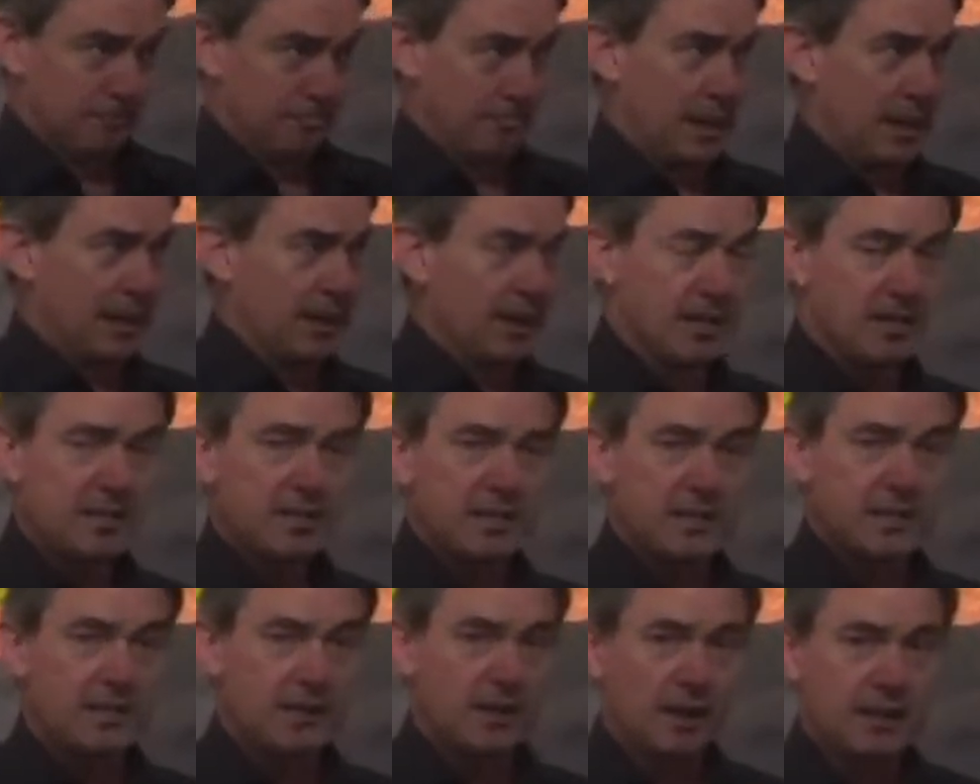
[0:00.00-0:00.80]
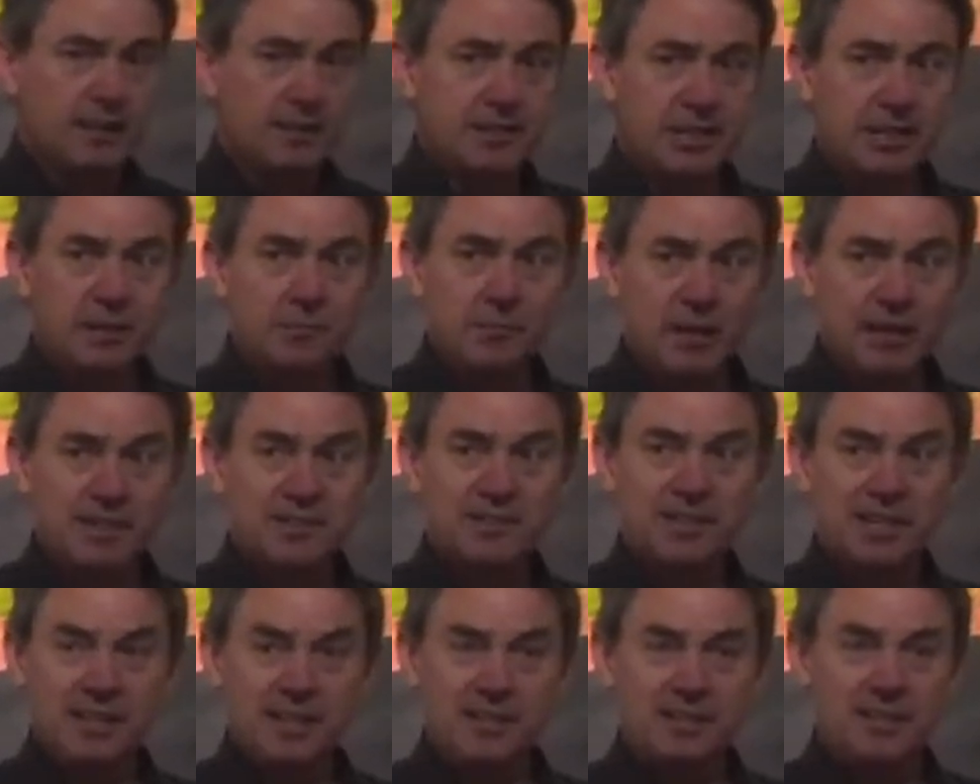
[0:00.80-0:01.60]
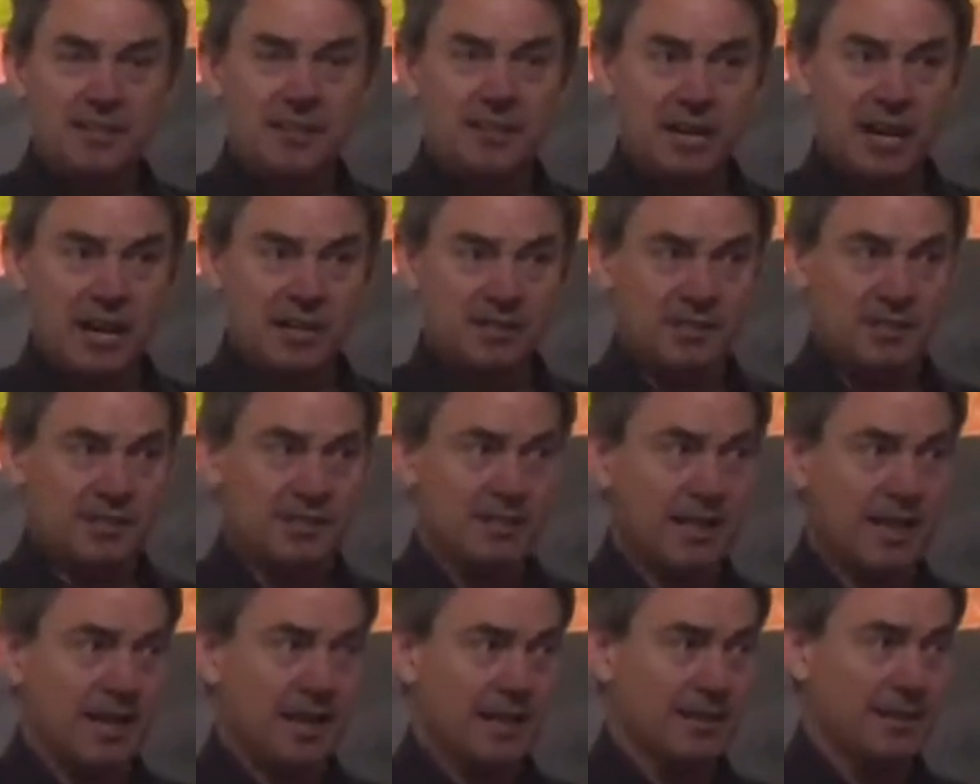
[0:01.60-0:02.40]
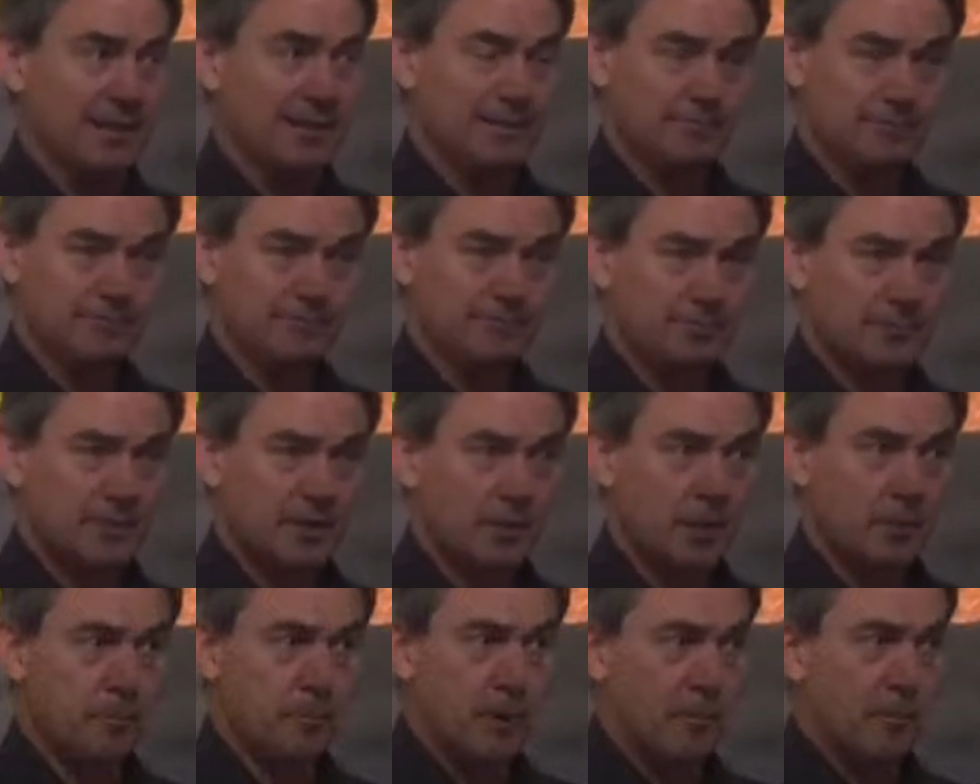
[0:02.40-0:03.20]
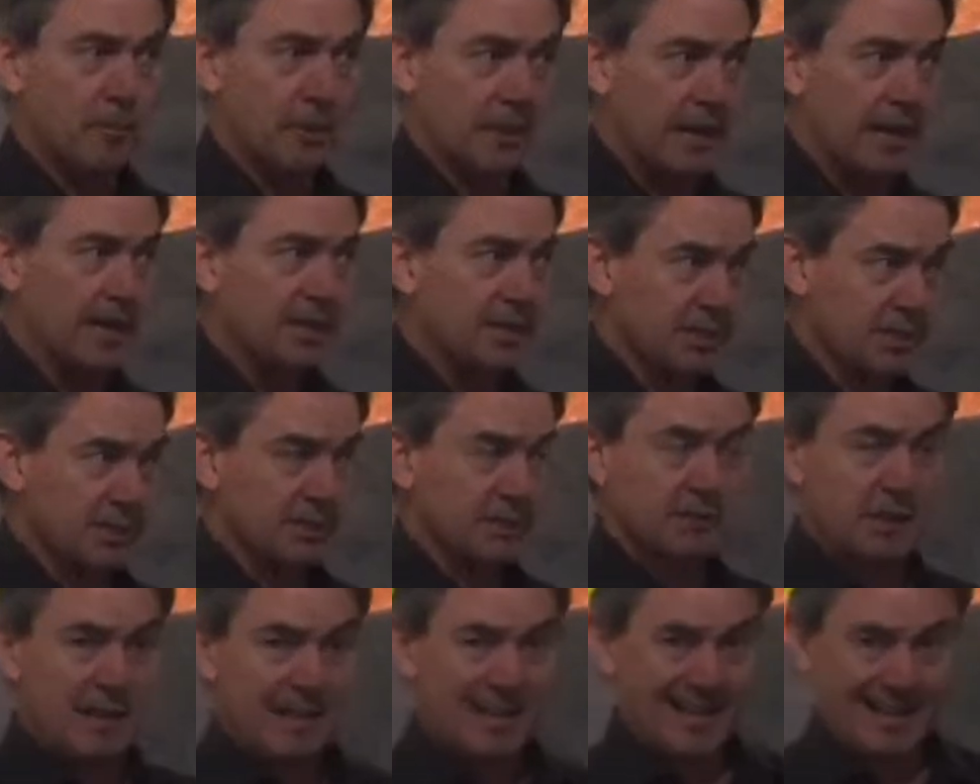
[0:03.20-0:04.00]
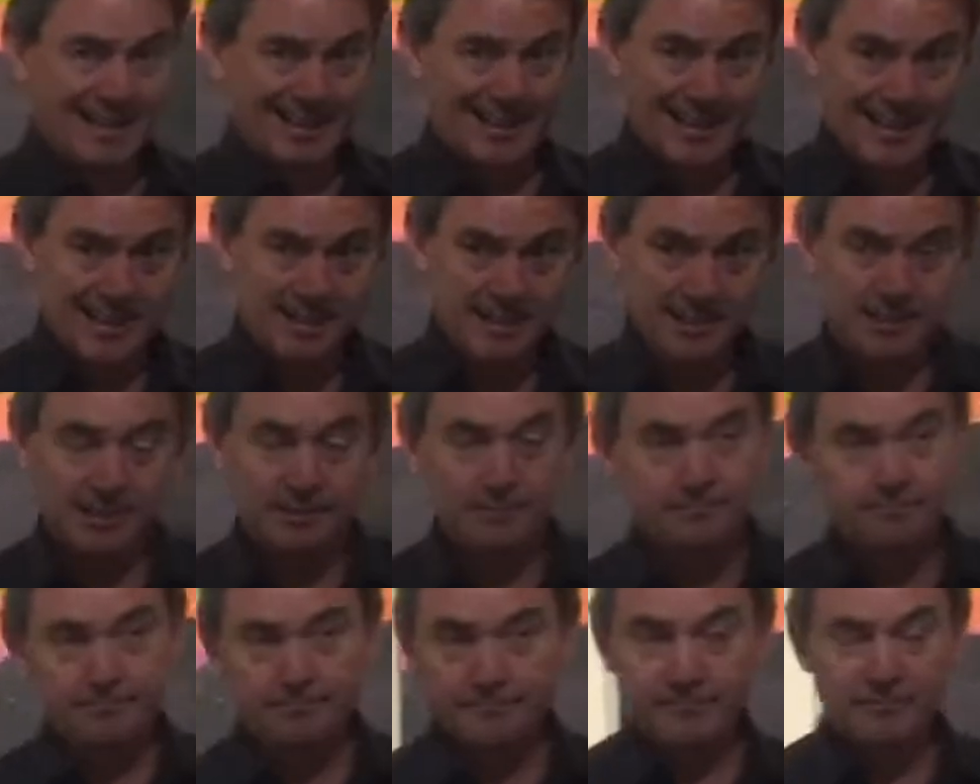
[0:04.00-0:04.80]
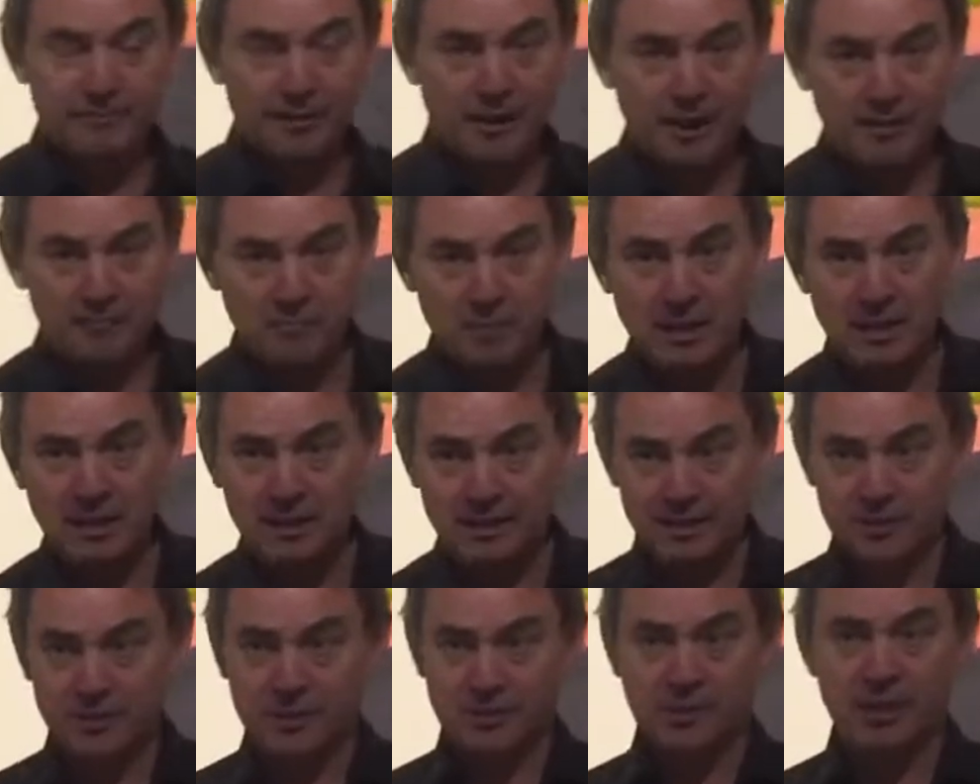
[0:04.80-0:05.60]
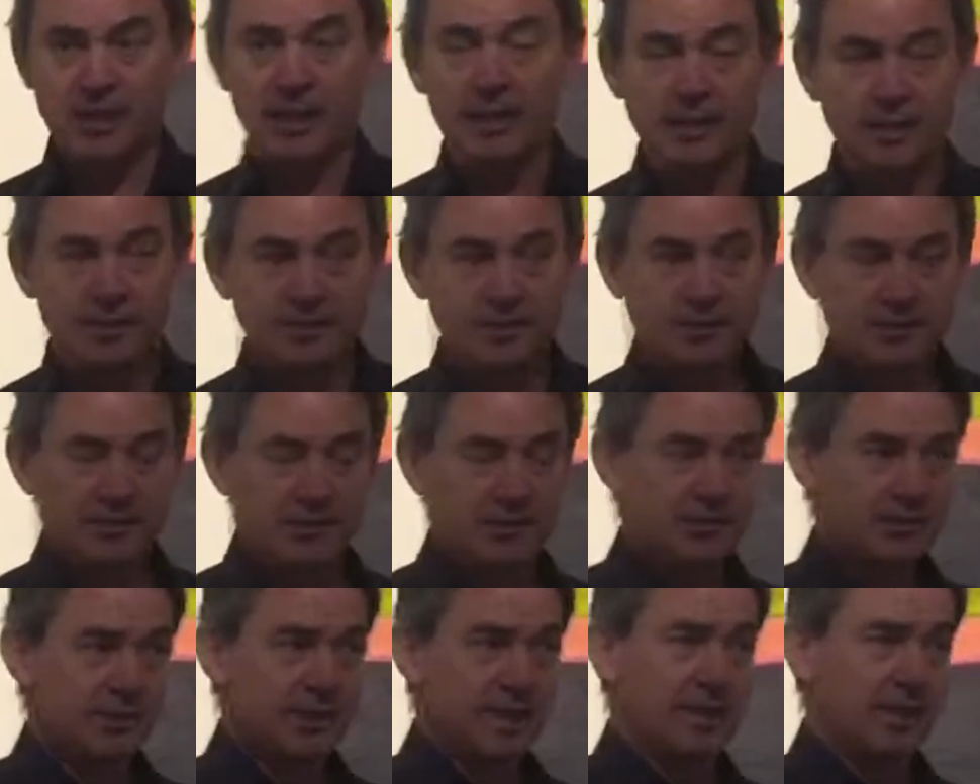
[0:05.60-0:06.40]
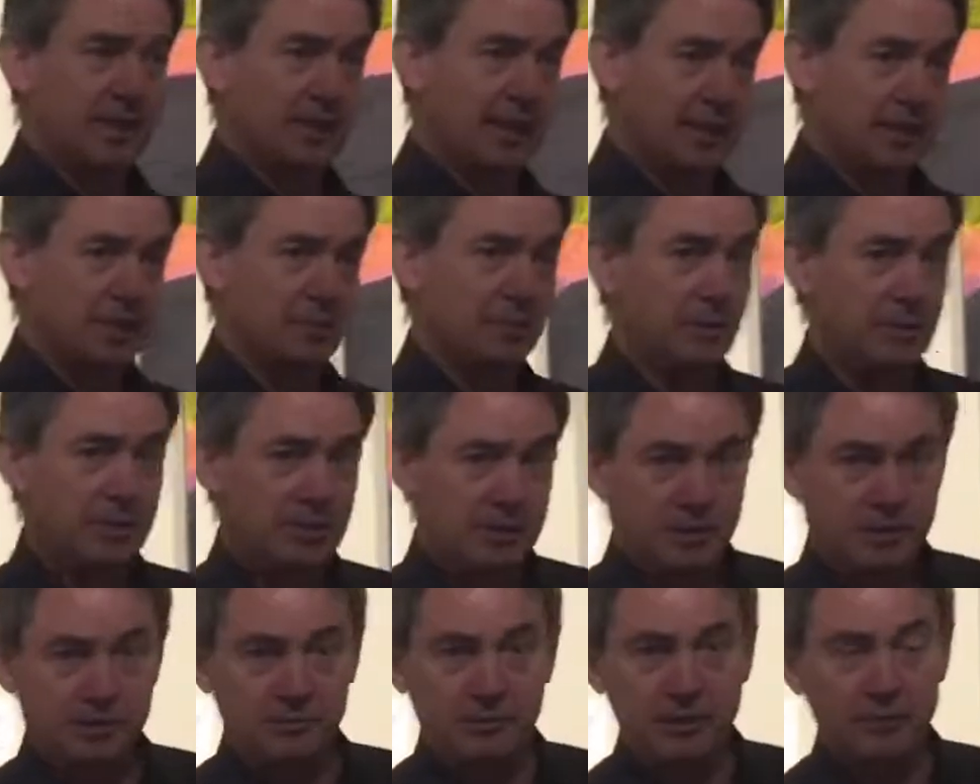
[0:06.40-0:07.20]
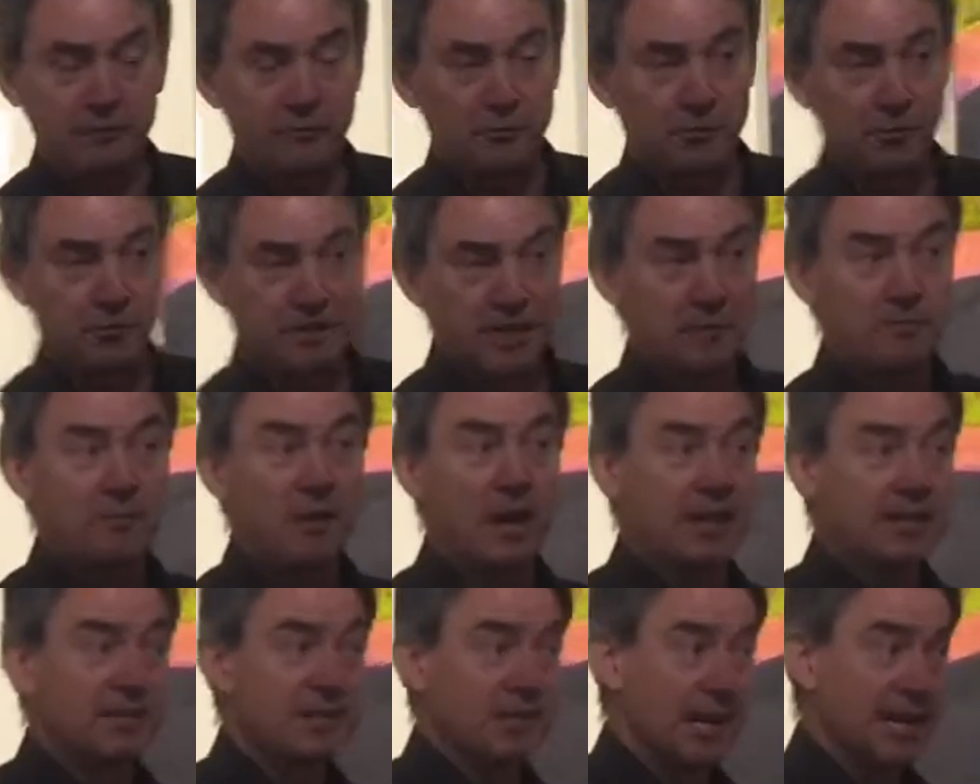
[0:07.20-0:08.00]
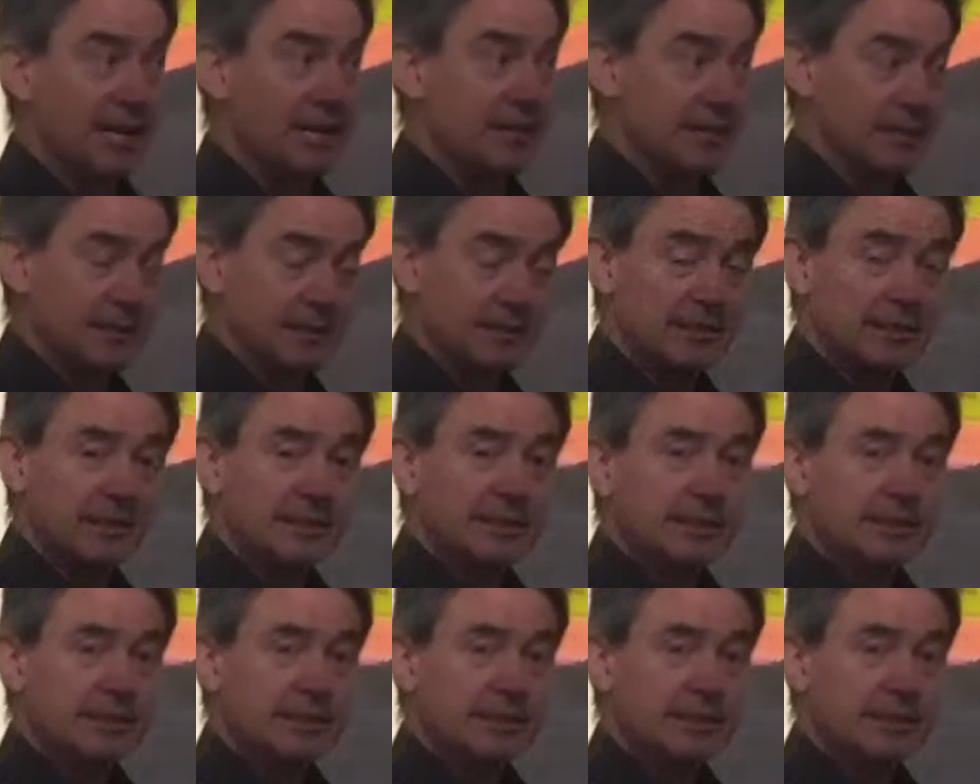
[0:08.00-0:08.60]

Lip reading: By 1919 we had 60,000 dead, a population of less than 5 million Australians sent an expeditionary force and maintained it,